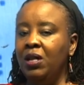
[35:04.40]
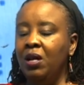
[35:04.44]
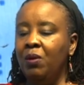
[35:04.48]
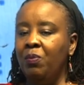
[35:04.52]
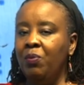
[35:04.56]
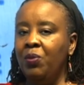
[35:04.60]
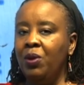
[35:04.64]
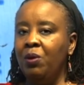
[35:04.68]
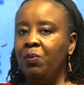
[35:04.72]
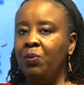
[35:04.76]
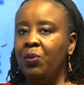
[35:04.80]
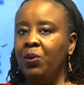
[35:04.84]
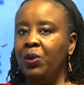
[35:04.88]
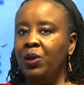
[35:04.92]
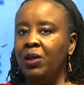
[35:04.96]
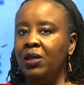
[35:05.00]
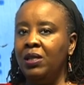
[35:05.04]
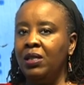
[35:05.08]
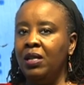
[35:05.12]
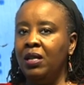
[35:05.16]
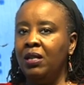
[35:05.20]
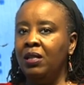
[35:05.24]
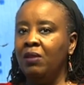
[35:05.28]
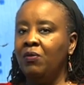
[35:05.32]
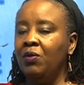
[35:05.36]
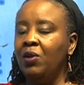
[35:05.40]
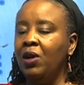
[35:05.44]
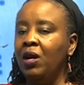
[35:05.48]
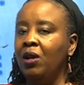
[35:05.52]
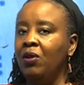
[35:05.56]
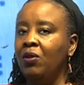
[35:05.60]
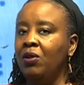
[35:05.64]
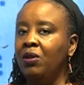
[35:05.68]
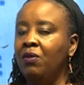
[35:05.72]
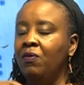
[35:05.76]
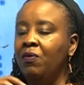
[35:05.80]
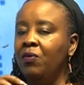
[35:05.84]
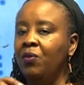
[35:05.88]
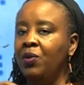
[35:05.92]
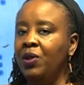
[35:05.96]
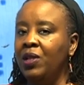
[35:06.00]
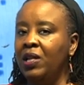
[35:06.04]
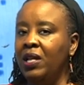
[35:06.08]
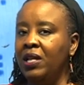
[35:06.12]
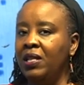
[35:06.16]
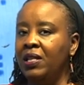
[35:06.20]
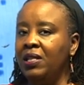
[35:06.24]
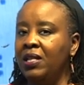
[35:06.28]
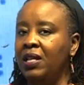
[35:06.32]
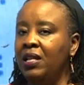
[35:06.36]
people is that if you cannot afford the
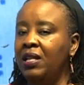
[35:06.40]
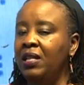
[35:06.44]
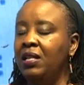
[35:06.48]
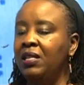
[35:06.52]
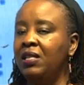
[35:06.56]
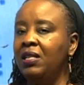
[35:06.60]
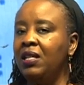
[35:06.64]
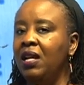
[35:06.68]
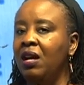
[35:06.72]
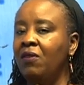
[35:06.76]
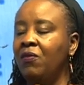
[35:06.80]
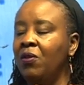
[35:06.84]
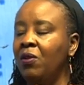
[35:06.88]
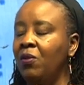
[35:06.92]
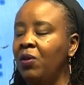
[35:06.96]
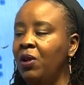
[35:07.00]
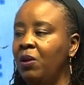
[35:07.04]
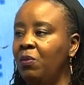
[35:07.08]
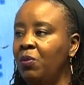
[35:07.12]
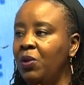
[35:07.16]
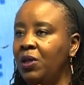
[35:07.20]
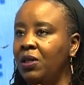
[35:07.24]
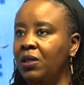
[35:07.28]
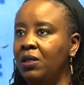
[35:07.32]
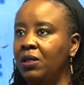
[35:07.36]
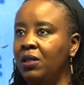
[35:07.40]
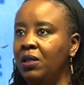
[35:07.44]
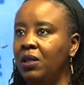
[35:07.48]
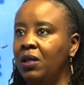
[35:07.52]
others, at least cover rabies.